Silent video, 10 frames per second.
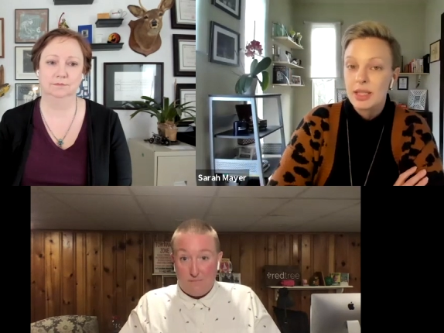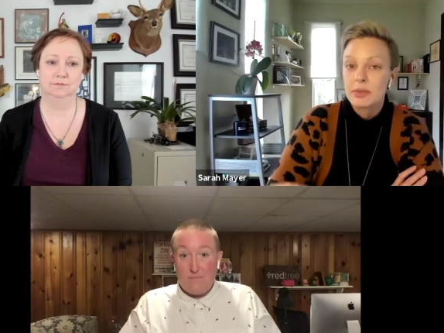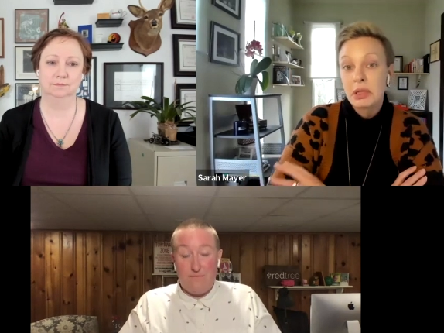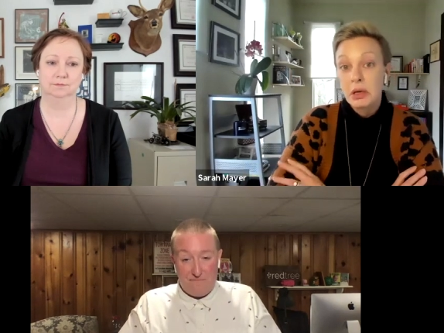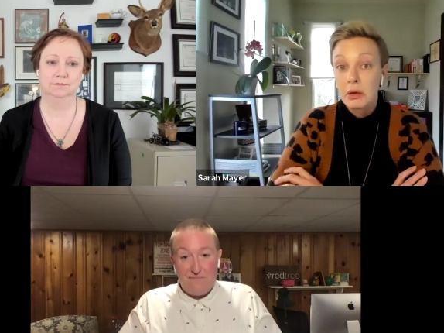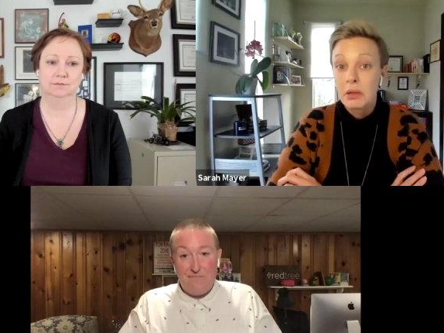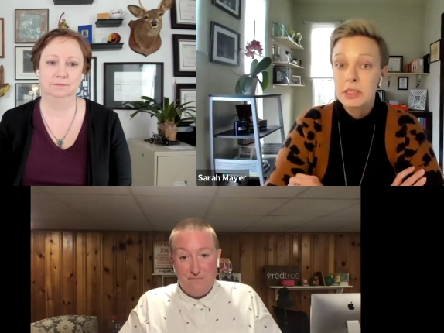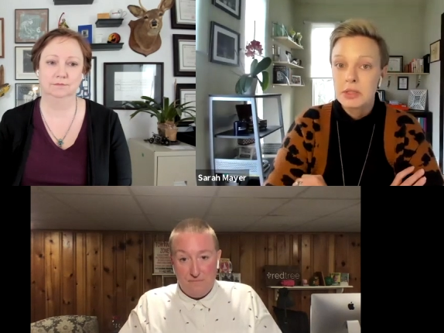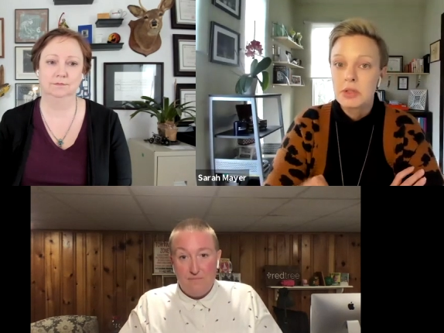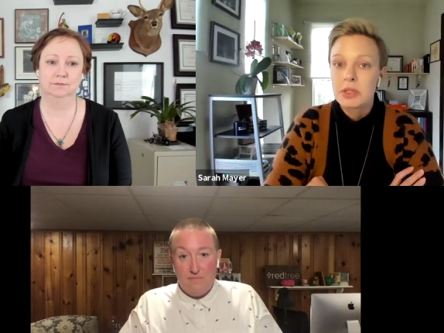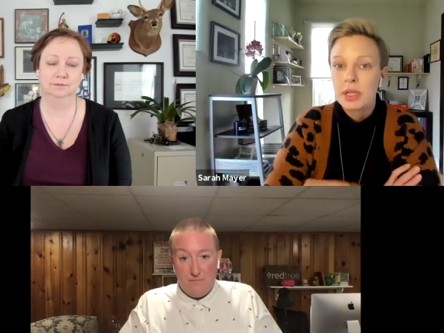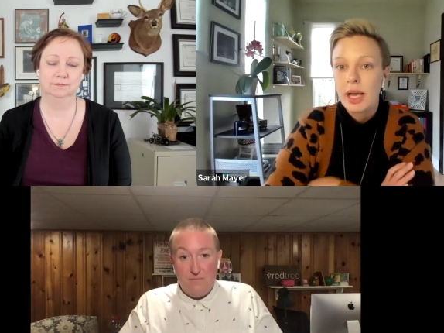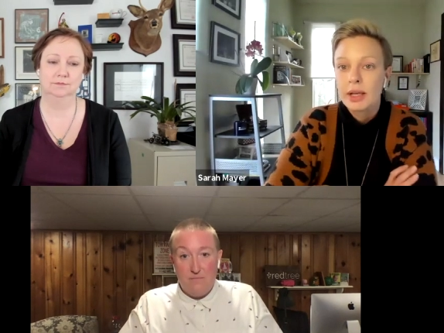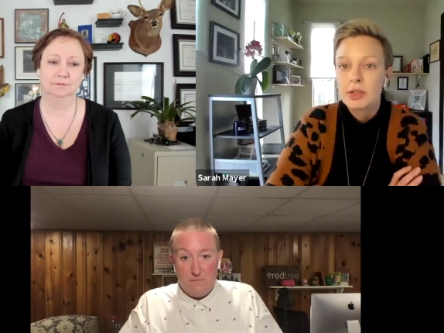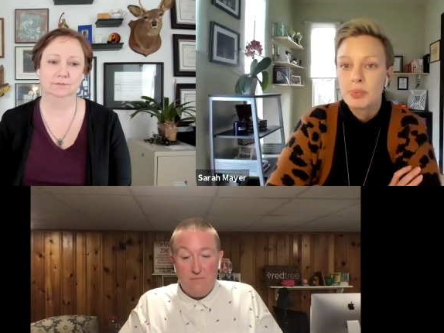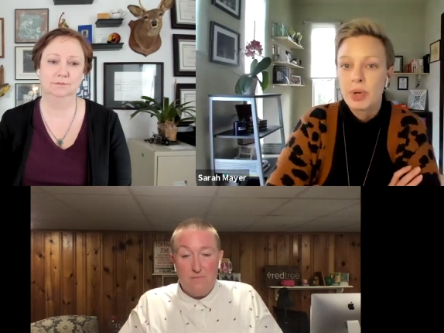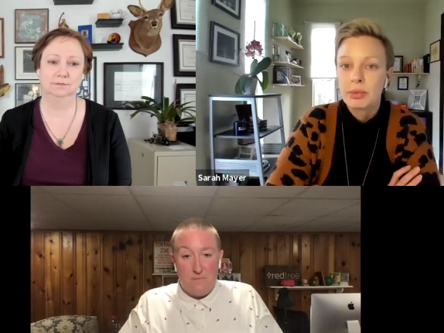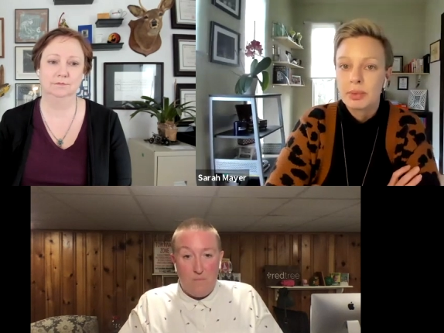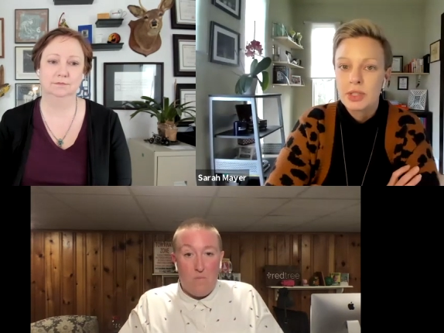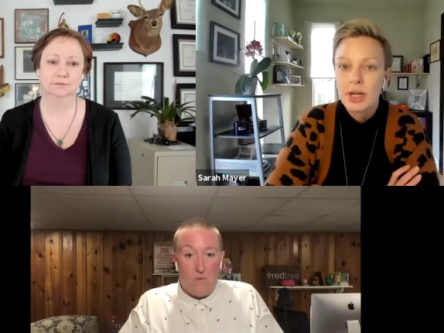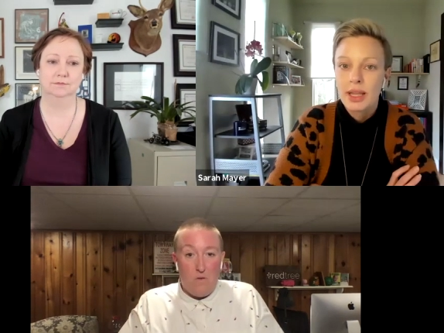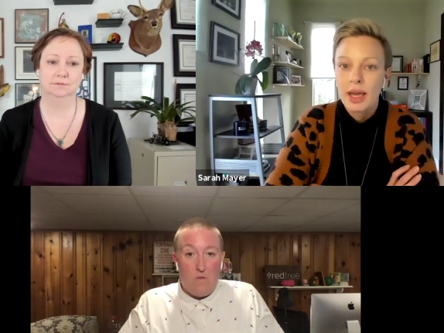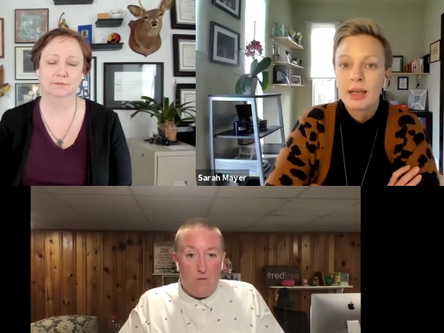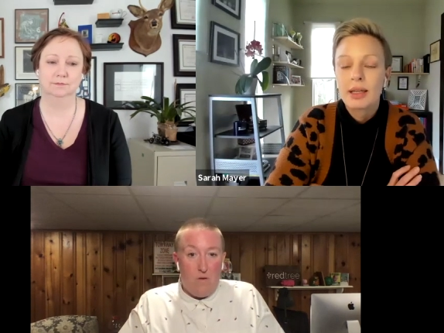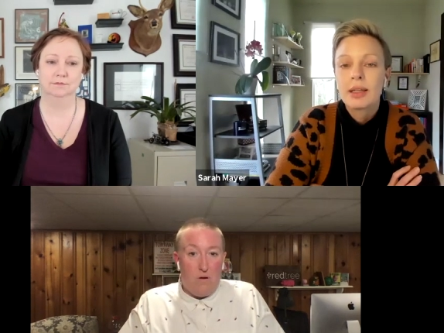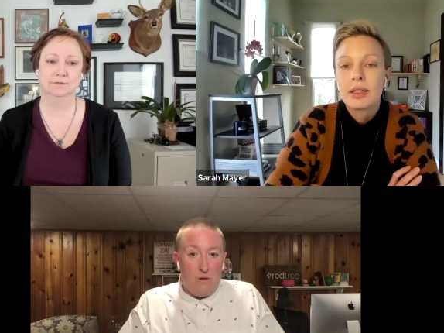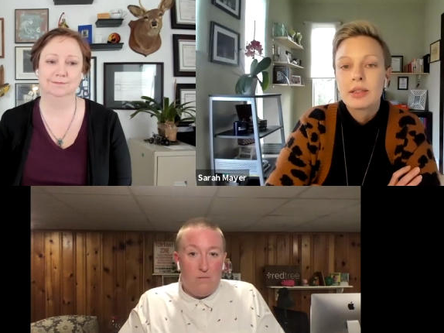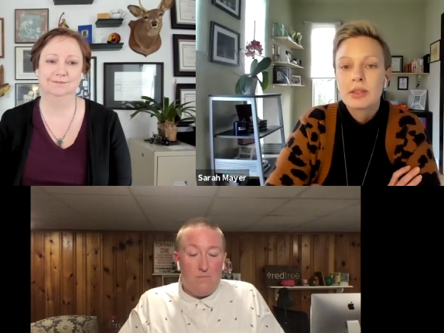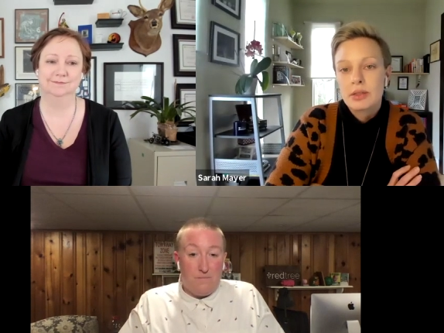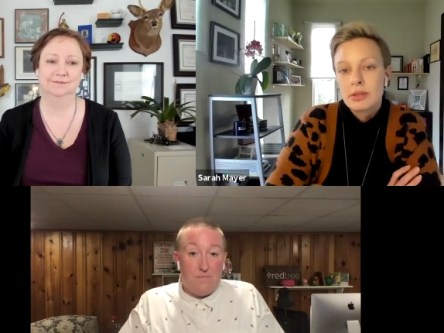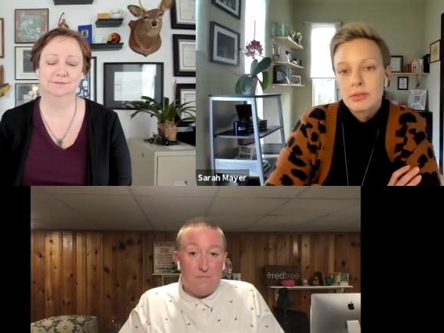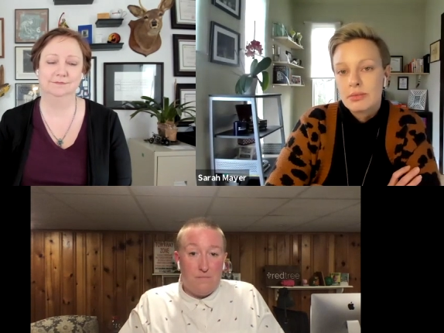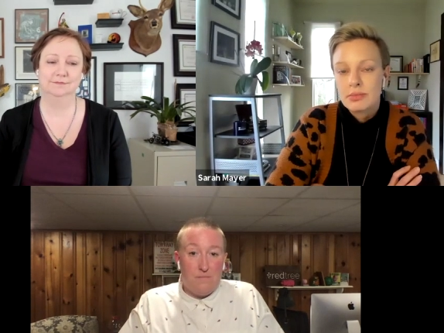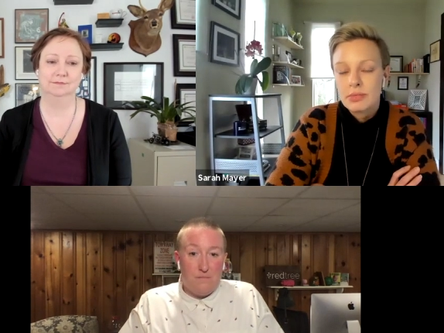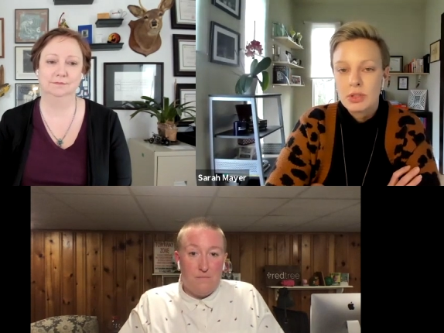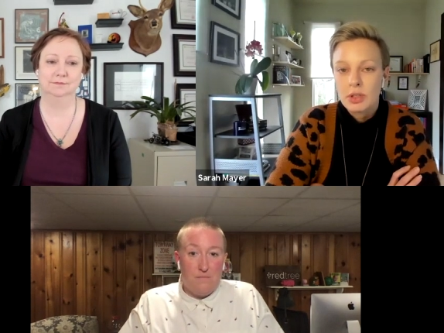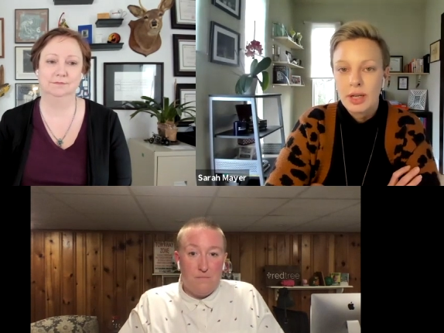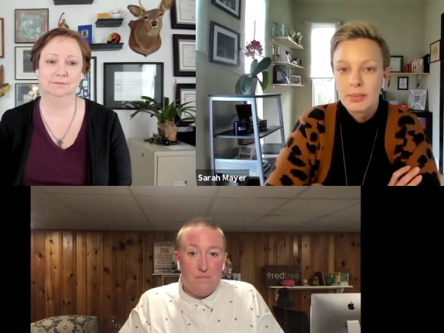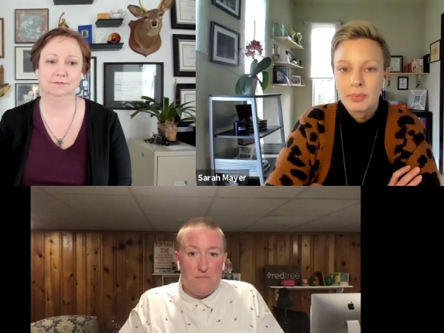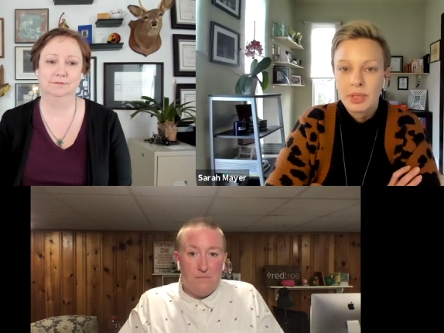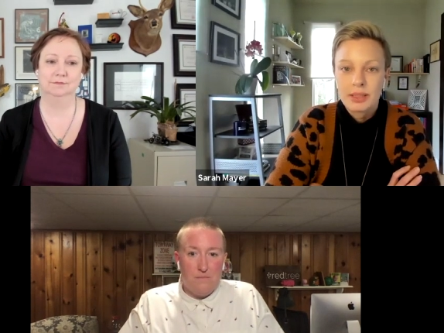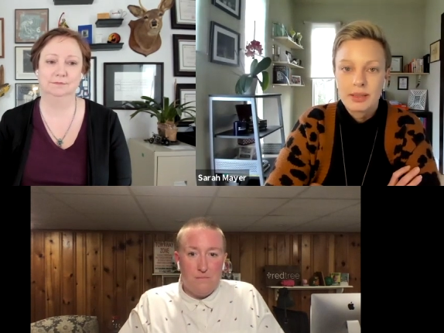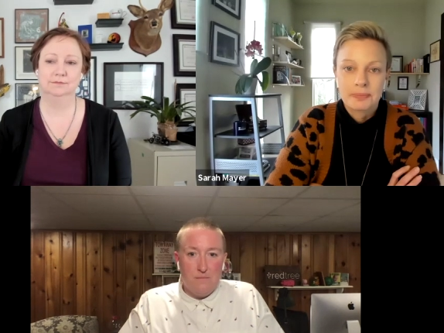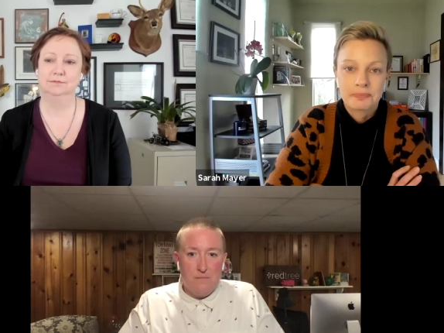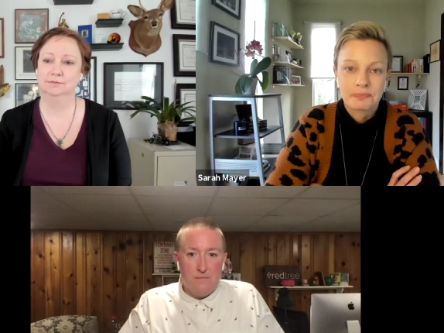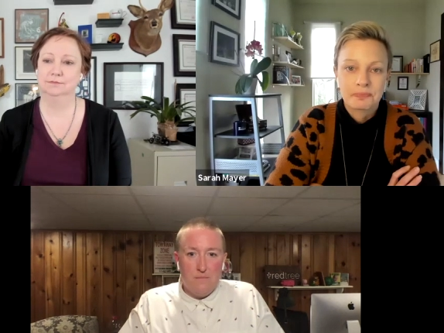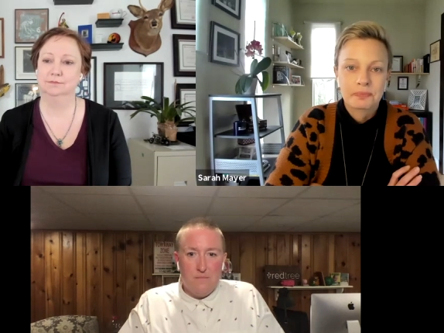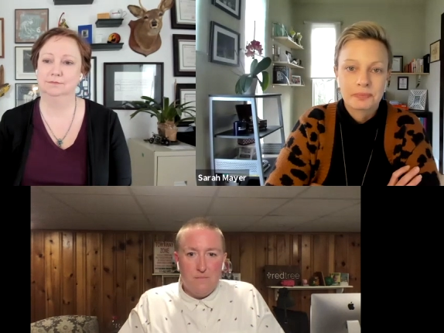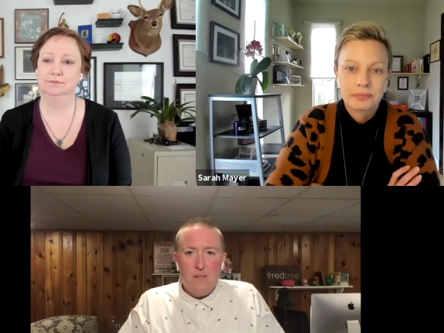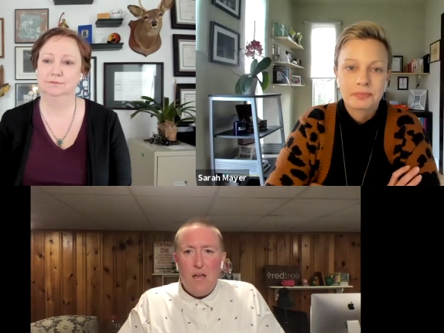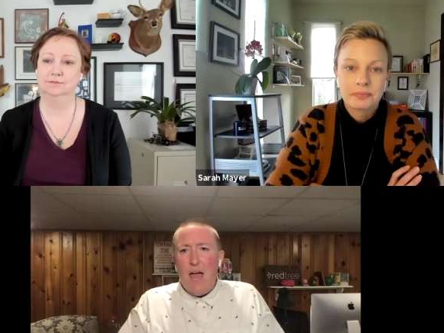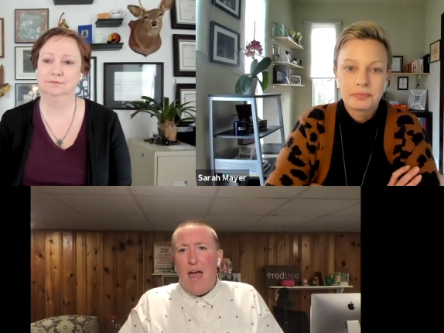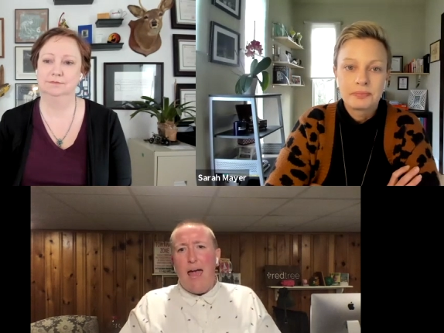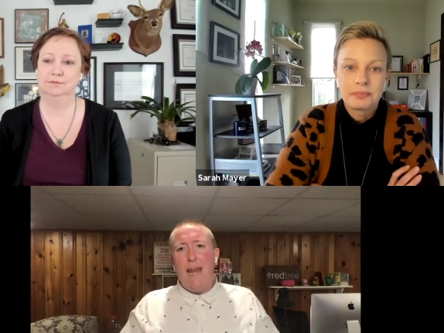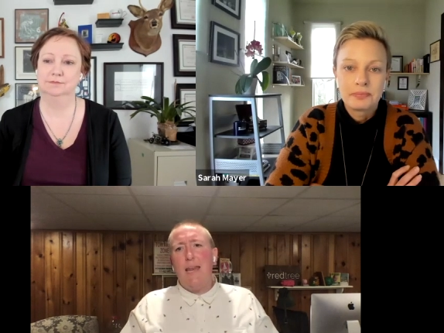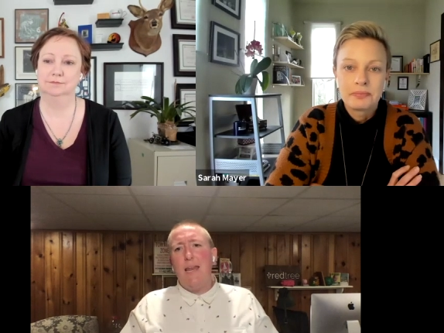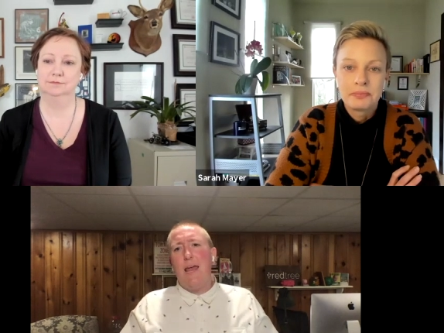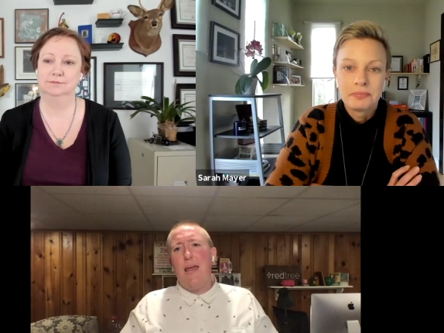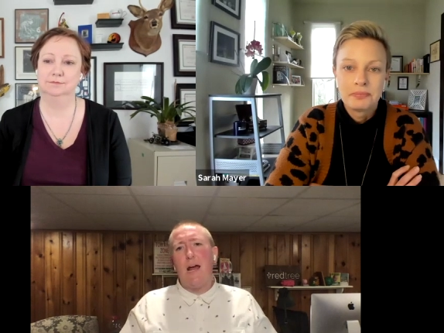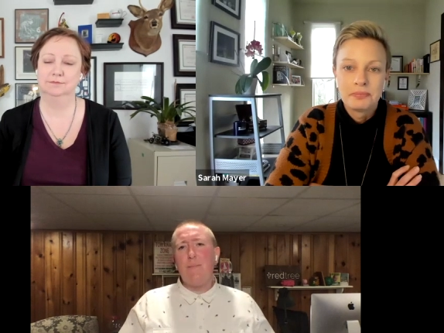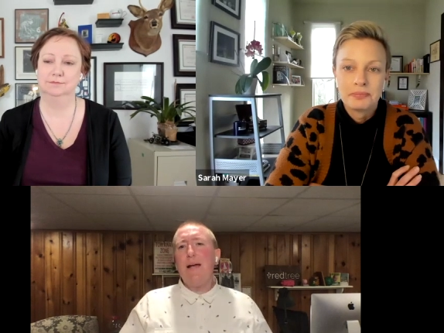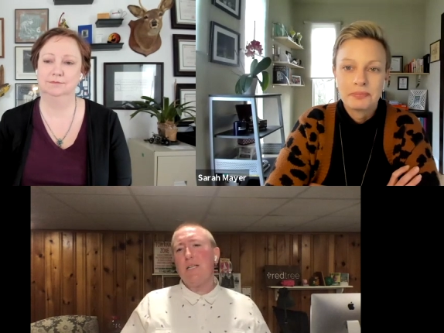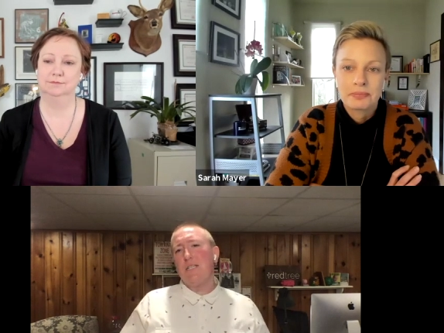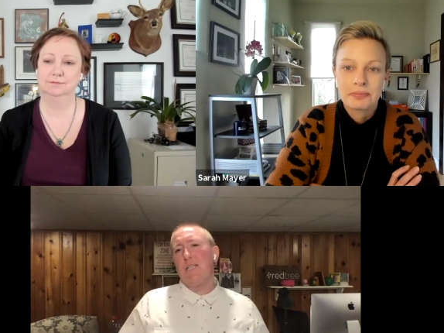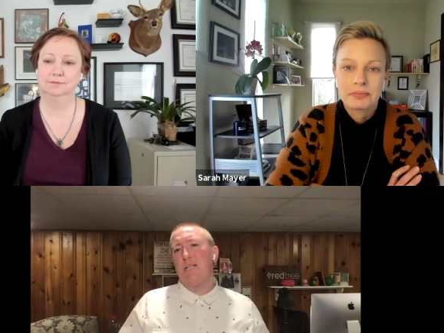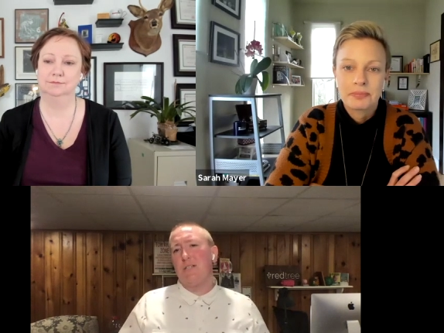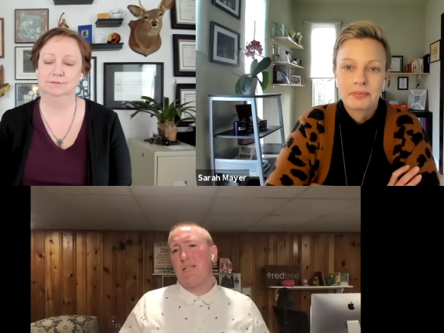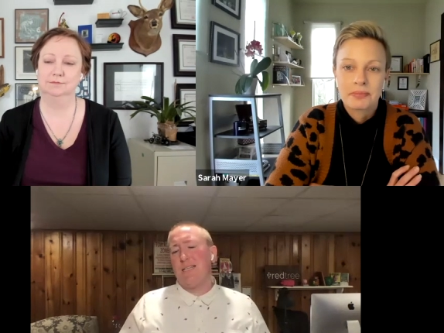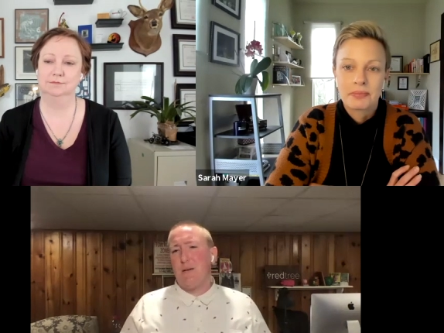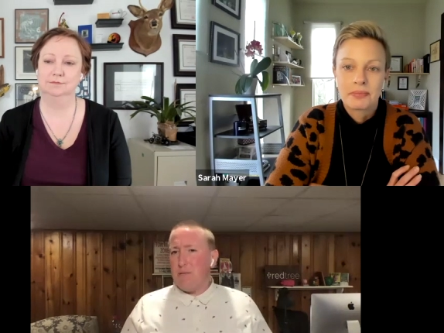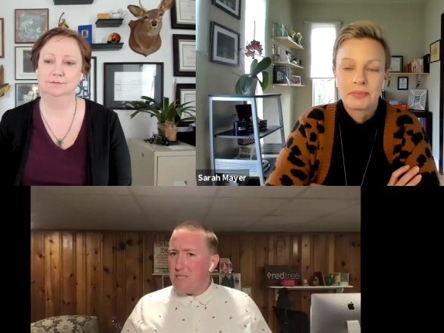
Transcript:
Speaker 1: then it's like, oh, that's interesting. I could probably try that. It's, it's,
Speaker 2: it's a great place. And and I'm actually interested because I